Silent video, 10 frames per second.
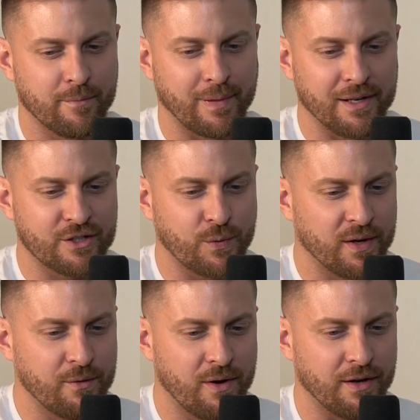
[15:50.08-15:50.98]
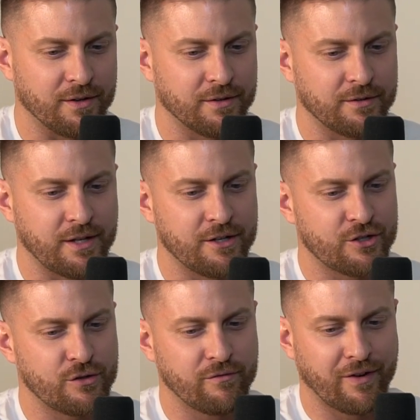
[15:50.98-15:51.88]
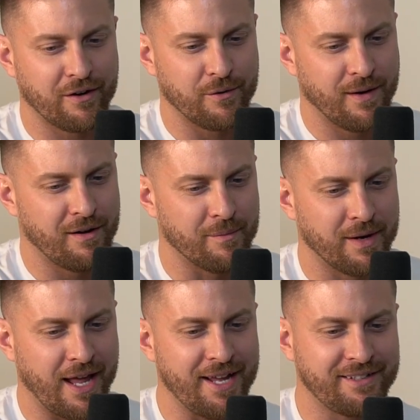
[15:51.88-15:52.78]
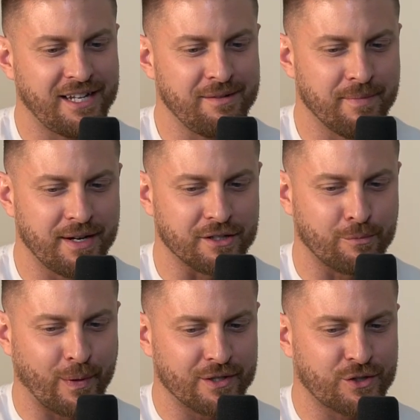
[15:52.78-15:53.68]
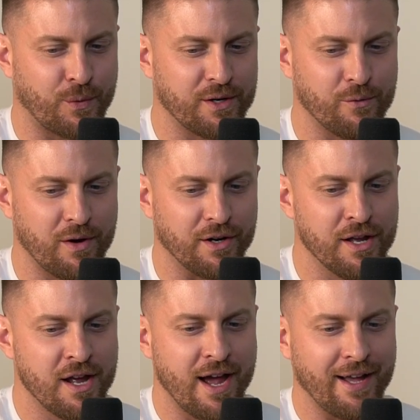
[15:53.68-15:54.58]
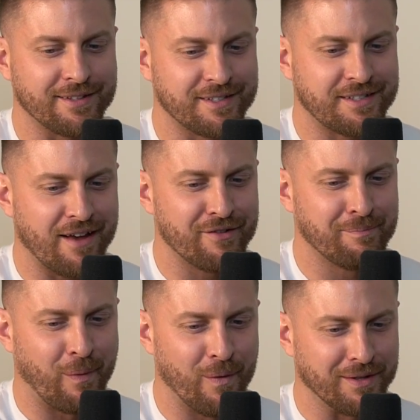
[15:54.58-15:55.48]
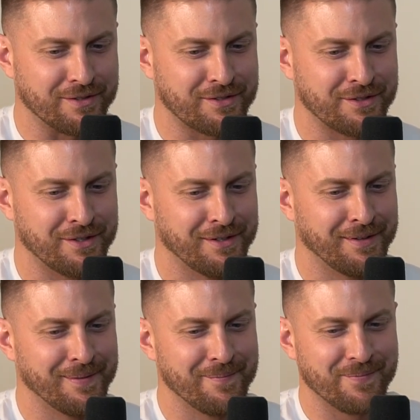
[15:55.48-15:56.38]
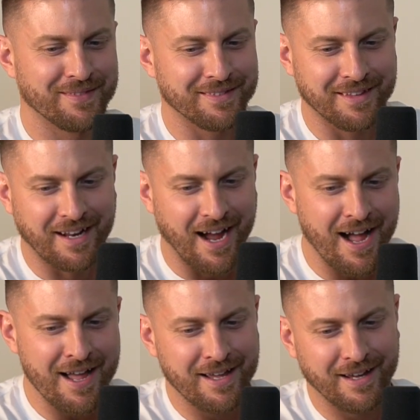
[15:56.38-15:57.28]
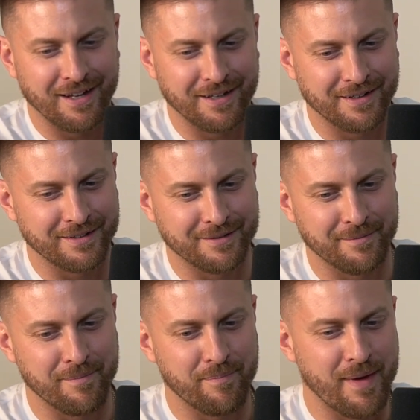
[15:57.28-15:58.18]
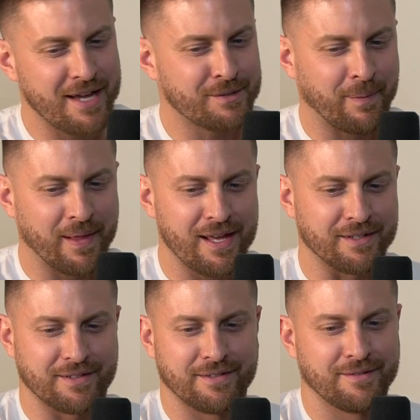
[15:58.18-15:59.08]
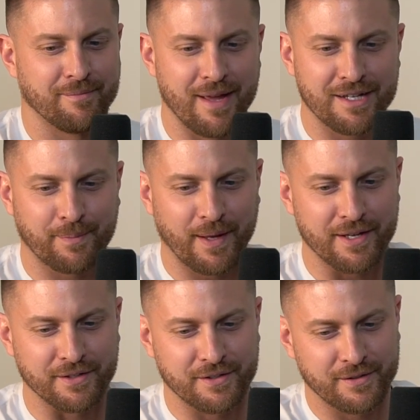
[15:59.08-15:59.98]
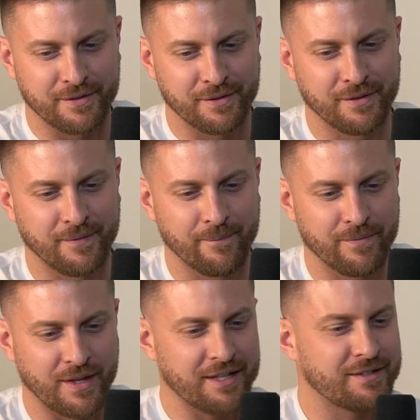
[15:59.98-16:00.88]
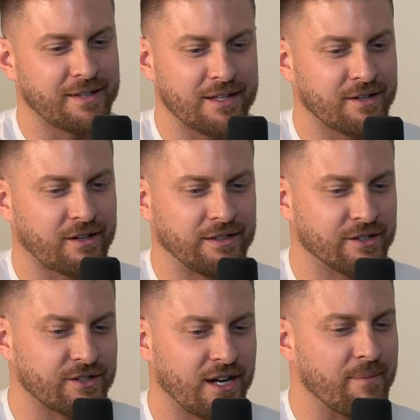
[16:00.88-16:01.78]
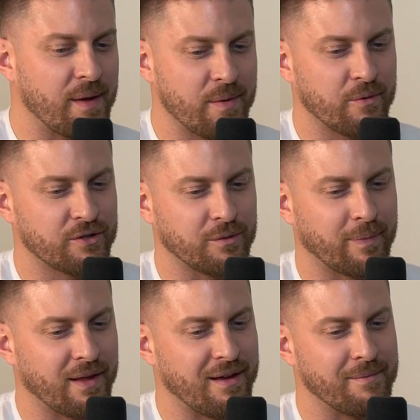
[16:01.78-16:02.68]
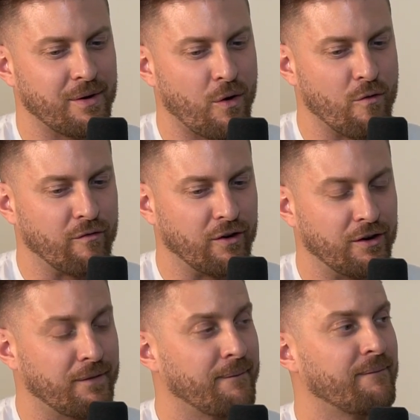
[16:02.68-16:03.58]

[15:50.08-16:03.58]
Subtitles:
Plus 21. Didn't shoot very well, but 18 minutes plus 21. Had 7 points. The guy makes plays. Makes plays. That's a clear sign. Maybe we should play him over